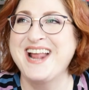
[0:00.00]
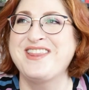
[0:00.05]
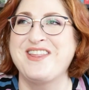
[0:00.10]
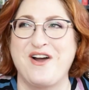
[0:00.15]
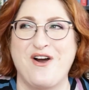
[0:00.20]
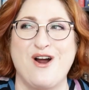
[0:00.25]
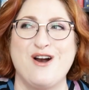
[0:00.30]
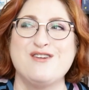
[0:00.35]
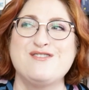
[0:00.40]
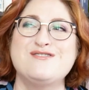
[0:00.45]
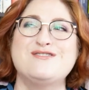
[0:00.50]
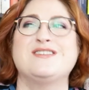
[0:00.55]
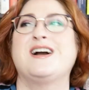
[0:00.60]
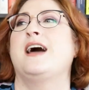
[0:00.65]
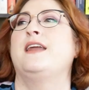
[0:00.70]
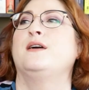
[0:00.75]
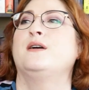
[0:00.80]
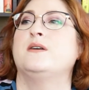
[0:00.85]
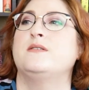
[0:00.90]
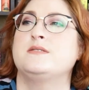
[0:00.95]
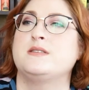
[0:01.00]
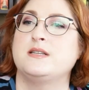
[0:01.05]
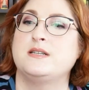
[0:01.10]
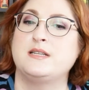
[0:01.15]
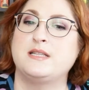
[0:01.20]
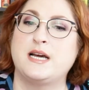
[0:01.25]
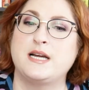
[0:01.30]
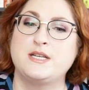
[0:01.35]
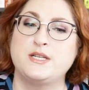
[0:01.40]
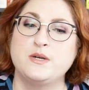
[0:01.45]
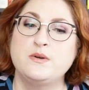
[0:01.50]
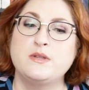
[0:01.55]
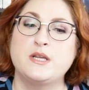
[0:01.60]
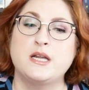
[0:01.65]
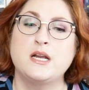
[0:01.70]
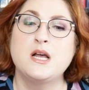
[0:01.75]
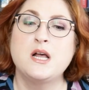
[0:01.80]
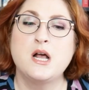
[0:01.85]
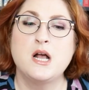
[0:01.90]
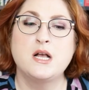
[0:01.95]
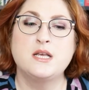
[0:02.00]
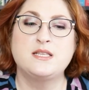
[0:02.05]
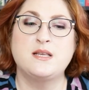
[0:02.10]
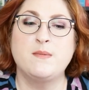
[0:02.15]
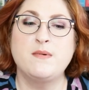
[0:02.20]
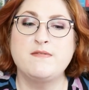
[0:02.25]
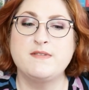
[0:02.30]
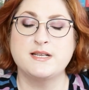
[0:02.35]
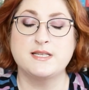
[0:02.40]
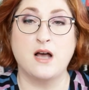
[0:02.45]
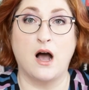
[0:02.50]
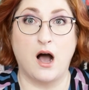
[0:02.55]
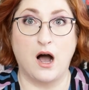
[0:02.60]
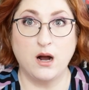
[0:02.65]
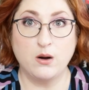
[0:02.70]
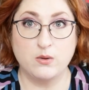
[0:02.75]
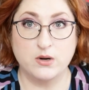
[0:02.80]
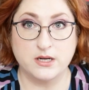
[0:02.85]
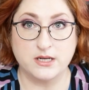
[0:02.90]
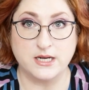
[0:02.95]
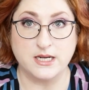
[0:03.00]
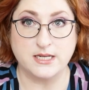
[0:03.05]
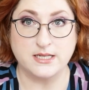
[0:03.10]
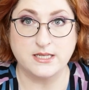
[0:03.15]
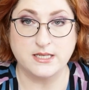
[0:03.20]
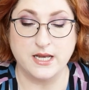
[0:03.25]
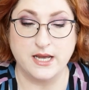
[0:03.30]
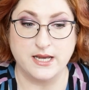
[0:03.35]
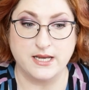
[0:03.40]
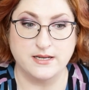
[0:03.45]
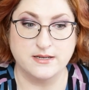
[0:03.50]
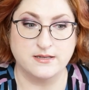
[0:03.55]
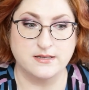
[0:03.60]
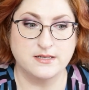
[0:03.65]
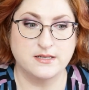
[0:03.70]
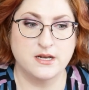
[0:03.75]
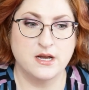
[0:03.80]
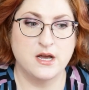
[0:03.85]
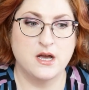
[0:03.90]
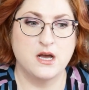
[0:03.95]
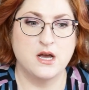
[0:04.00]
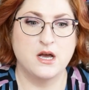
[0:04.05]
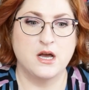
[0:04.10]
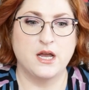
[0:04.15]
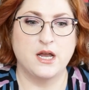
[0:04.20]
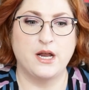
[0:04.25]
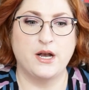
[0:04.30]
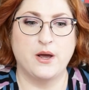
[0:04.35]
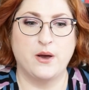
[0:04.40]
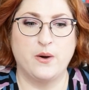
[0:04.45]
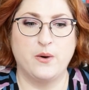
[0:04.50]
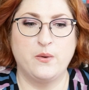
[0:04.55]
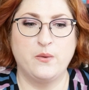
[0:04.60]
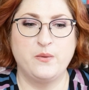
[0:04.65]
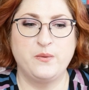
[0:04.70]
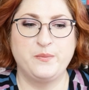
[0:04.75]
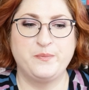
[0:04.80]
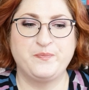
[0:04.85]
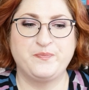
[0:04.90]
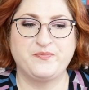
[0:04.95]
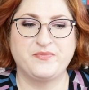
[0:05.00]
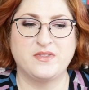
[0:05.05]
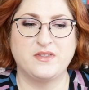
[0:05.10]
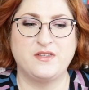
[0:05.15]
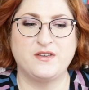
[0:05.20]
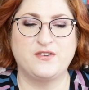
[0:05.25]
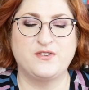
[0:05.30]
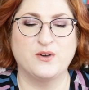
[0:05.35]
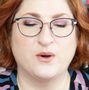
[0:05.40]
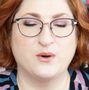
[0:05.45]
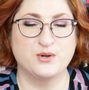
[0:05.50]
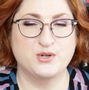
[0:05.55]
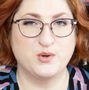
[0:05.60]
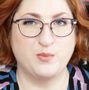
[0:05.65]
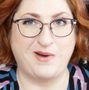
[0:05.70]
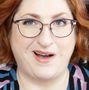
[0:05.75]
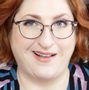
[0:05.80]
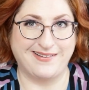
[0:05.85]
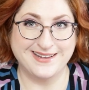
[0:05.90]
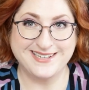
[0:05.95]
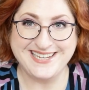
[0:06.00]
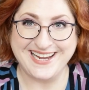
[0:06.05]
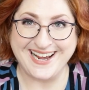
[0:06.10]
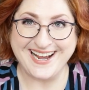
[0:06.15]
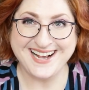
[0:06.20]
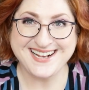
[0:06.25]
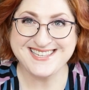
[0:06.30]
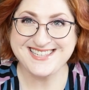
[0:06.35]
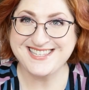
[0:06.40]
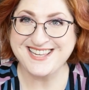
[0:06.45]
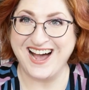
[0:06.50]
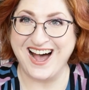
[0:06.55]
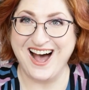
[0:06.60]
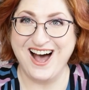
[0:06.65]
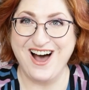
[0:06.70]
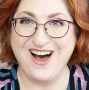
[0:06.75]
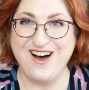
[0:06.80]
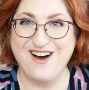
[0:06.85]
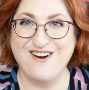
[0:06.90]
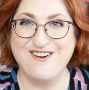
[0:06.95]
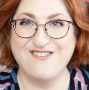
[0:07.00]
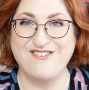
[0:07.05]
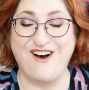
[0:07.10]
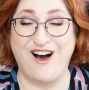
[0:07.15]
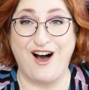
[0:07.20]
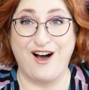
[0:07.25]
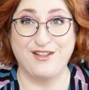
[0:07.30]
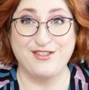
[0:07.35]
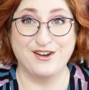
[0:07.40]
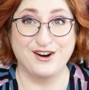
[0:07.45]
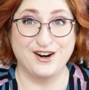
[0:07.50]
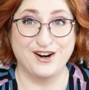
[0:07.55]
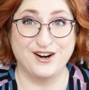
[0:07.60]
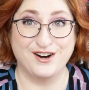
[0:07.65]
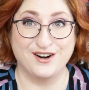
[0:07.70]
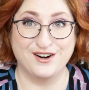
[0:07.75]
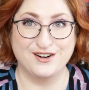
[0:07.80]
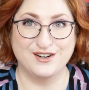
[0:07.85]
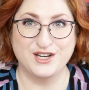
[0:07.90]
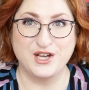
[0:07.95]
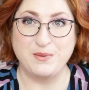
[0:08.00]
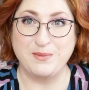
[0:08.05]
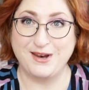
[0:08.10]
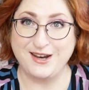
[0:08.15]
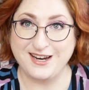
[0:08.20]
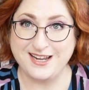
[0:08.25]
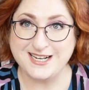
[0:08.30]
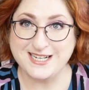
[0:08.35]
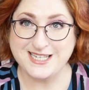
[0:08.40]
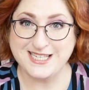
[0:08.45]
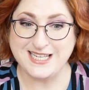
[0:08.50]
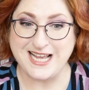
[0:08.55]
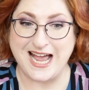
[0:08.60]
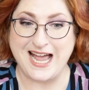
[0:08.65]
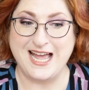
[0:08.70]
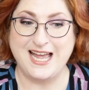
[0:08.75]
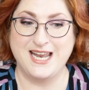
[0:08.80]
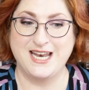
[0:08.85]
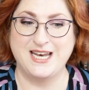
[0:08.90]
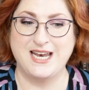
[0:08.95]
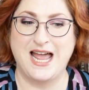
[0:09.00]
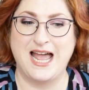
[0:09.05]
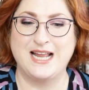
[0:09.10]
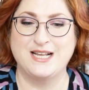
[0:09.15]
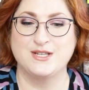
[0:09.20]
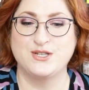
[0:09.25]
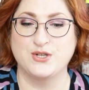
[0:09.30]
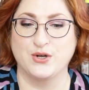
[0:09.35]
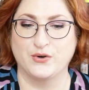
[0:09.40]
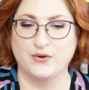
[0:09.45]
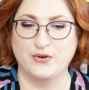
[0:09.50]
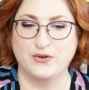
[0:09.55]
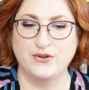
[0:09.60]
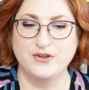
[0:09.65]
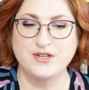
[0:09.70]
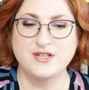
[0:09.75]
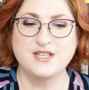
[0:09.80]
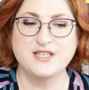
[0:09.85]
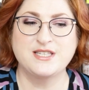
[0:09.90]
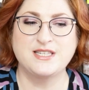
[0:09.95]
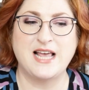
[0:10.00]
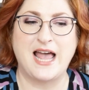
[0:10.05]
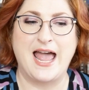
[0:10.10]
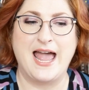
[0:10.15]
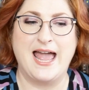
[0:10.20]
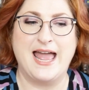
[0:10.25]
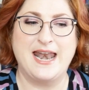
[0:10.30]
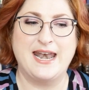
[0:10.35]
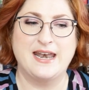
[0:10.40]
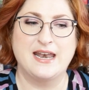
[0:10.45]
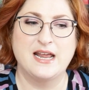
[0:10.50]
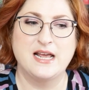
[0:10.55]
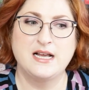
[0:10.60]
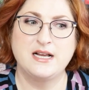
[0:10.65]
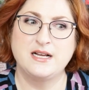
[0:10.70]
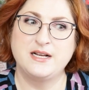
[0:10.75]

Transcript: and the article kind of goes into that too, that some of this awkwardness is, you know, the social politics of author communities and, and circles and